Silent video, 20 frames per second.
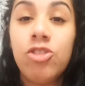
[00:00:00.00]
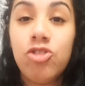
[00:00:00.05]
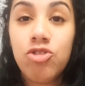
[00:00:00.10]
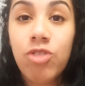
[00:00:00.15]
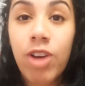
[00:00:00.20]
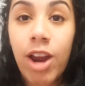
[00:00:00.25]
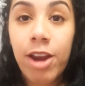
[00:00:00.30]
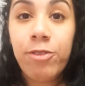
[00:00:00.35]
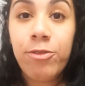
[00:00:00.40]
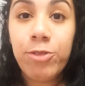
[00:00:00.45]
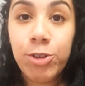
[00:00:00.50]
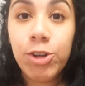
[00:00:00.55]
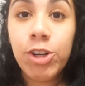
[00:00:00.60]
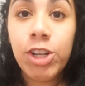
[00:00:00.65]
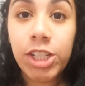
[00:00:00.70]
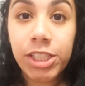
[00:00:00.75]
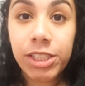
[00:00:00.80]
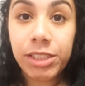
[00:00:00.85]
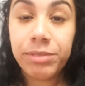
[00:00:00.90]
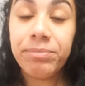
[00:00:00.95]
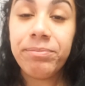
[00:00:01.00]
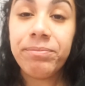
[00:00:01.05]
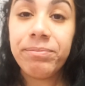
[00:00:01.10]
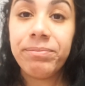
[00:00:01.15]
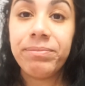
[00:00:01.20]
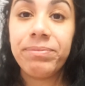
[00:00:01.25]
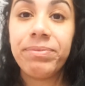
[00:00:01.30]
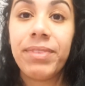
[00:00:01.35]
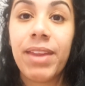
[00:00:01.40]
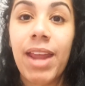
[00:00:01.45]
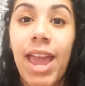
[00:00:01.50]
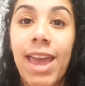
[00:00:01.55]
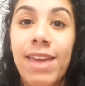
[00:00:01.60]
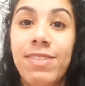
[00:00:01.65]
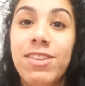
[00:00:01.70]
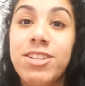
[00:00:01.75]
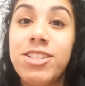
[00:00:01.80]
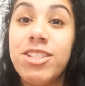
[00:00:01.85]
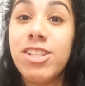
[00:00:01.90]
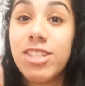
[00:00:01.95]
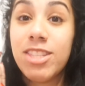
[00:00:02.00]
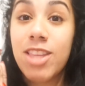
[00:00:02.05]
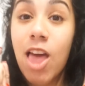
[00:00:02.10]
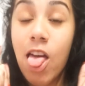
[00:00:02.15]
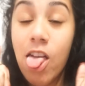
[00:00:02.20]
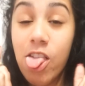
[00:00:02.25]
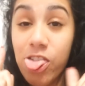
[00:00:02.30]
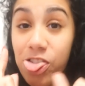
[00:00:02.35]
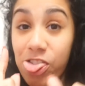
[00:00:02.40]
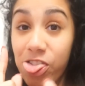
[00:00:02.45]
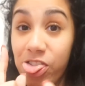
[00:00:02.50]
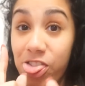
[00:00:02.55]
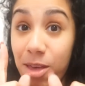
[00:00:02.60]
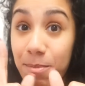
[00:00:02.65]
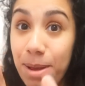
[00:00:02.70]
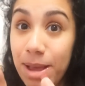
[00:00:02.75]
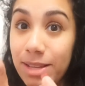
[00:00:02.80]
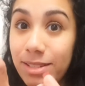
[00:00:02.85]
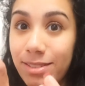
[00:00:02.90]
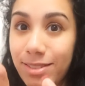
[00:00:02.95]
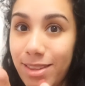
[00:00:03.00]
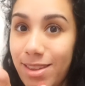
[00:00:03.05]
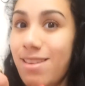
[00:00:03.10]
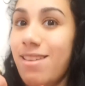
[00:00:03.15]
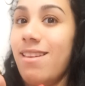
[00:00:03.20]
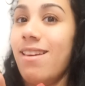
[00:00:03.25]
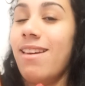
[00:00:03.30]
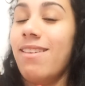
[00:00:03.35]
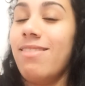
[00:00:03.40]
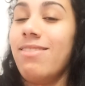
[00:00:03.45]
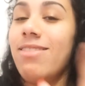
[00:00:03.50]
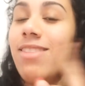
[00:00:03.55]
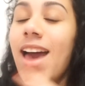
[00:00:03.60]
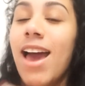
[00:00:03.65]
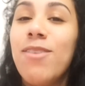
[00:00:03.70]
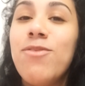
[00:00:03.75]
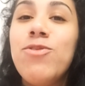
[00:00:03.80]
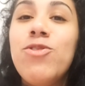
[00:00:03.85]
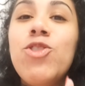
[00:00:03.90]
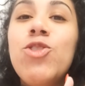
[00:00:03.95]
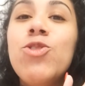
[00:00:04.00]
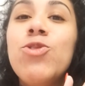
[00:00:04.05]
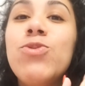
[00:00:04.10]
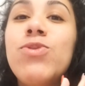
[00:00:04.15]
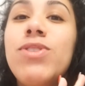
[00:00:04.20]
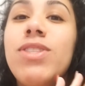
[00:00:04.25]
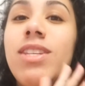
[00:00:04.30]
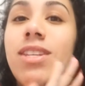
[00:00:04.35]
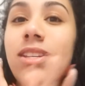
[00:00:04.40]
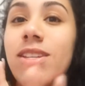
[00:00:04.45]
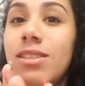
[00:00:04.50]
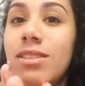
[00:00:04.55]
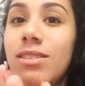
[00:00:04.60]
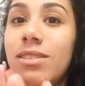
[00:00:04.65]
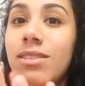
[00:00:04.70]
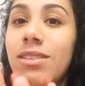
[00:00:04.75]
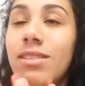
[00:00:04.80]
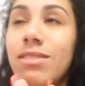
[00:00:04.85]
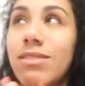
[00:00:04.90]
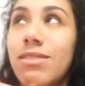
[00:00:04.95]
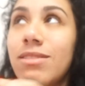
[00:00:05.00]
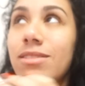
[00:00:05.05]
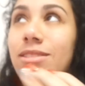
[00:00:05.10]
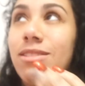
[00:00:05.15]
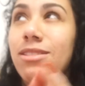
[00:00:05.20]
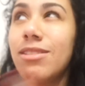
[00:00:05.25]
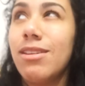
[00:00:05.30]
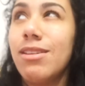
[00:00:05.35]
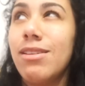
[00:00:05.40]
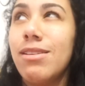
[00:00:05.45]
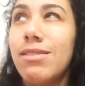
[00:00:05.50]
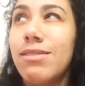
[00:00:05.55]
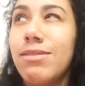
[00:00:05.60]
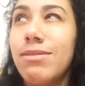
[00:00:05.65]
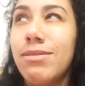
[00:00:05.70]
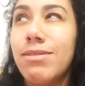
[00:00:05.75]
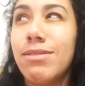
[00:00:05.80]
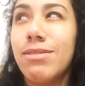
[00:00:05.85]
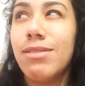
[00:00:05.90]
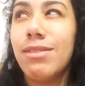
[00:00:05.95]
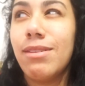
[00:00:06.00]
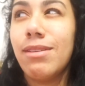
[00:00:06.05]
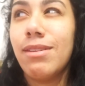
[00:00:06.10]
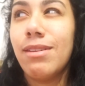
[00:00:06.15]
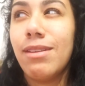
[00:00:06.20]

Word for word: dry it real good. And this is the best thing. I've used this since